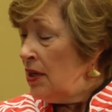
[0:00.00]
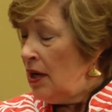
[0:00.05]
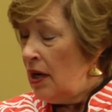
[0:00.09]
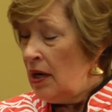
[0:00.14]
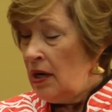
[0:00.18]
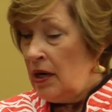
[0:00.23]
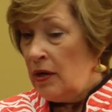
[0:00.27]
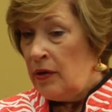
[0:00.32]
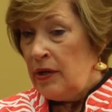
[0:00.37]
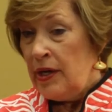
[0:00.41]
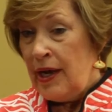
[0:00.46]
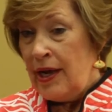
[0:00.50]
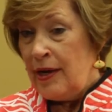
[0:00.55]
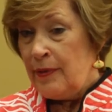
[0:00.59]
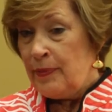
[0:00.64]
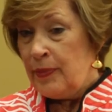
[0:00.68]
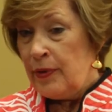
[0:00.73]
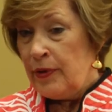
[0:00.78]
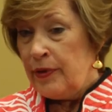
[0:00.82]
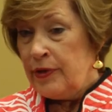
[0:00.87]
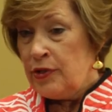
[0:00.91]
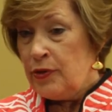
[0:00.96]
on
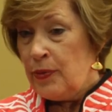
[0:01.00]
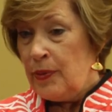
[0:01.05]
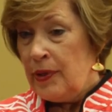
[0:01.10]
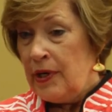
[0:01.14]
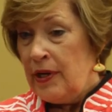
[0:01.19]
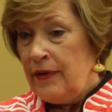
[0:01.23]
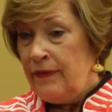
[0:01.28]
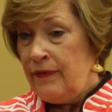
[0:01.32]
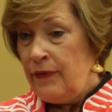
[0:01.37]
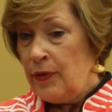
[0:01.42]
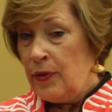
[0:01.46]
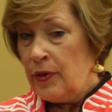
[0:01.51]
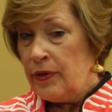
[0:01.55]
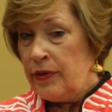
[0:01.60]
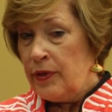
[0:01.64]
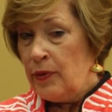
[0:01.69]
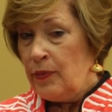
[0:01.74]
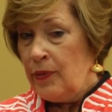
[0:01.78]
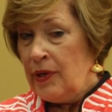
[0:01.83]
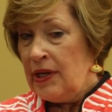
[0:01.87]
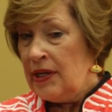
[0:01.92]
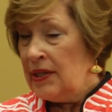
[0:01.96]
April the 24th,
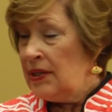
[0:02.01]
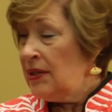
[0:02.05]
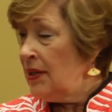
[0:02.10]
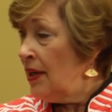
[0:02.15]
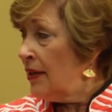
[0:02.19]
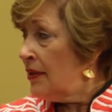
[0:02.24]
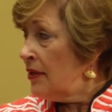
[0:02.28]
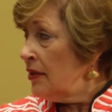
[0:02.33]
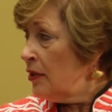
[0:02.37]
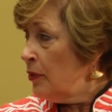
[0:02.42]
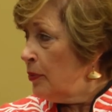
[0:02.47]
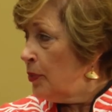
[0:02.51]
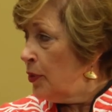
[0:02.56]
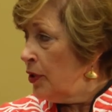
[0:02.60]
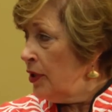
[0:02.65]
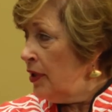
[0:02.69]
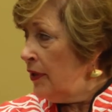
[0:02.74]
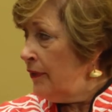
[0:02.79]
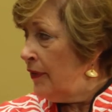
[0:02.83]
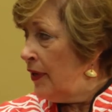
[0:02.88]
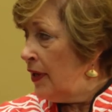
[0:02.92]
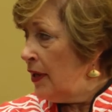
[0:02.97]
and we conducted a
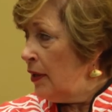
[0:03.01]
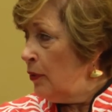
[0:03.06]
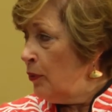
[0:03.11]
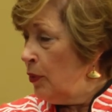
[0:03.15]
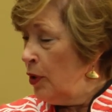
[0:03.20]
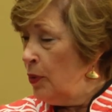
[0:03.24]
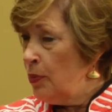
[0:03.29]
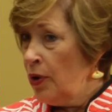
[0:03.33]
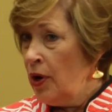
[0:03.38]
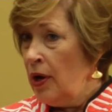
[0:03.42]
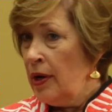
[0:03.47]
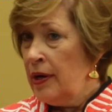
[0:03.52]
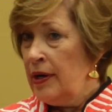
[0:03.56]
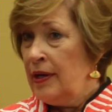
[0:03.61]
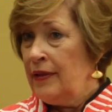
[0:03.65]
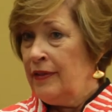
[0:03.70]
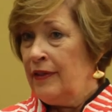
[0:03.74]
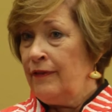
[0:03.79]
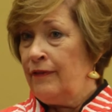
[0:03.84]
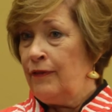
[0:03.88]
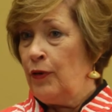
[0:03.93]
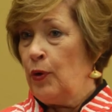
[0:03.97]
briefing, and we brought
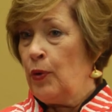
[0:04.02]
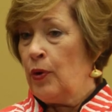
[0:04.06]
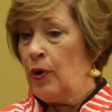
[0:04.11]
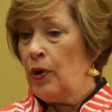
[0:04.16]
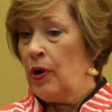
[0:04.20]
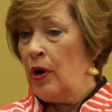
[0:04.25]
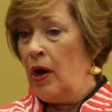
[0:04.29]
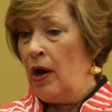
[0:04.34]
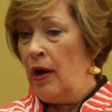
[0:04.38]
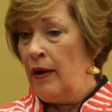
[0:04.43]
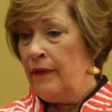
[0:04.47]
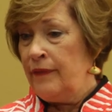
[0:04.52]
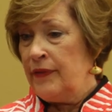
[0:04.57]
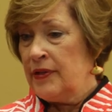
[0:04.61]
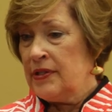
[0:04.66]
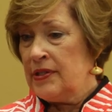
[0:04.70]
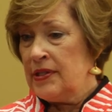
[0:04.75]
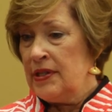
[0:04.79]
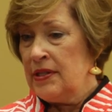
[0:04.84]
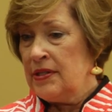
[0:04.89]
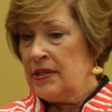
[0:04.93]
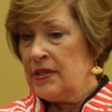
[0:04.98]
in the 4
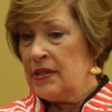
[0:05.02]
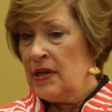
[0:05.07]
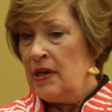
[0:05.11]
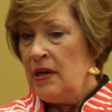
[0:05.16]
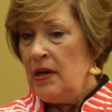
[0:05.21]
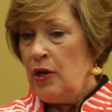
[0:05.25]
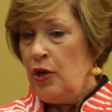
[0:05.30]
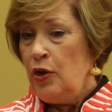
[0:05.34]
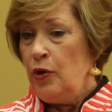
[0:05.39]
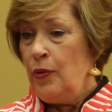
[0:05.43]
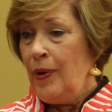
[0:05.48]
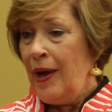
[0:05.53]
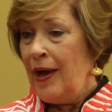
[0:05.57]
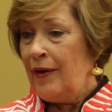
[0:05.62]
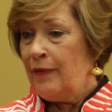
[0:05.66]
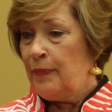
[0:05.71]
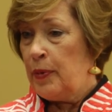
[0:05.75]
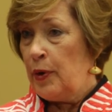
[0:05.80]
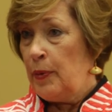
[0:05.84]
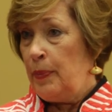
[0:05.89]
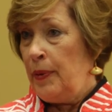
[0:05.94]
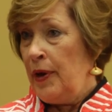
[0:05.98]
offices who
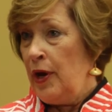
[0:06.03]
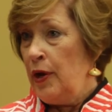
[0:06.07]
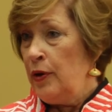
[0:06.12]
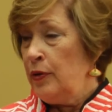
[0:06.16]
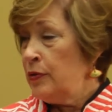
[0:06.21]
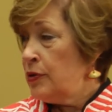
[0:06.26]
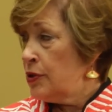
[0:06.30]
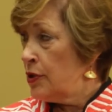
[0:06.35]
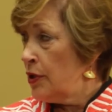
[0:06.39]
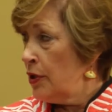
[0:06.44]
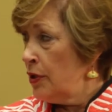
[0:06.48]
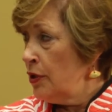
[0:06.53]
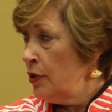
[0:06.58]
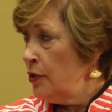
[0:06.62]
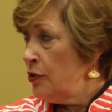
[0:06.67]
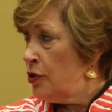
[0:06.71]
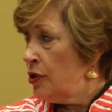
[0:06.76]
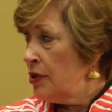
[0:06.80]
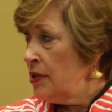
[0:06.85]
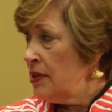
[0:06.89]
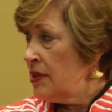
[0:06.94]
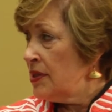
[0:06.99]
have proposed
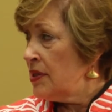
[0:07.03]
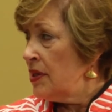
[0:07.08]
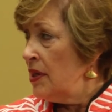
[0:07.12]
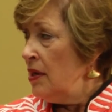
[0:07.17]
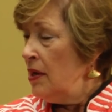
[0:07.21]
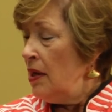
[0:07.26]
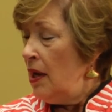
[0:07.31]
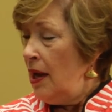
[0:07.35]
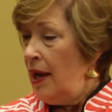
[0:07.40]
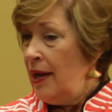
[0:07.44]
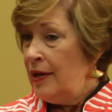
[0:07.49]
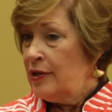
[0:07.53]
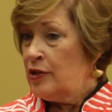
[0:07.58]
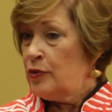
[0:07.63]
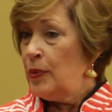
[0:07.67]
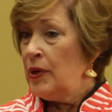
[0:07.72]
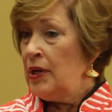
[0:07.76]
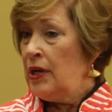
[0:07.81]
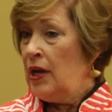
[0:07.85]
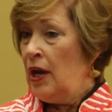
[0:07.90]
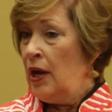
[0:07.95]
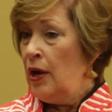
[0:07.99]
solutions. As
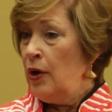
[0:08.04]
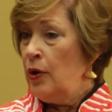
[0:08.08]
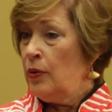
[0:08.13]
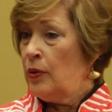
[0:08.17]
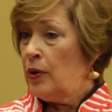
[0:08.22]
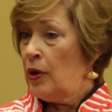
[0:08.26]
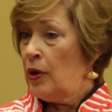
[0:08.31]
we know,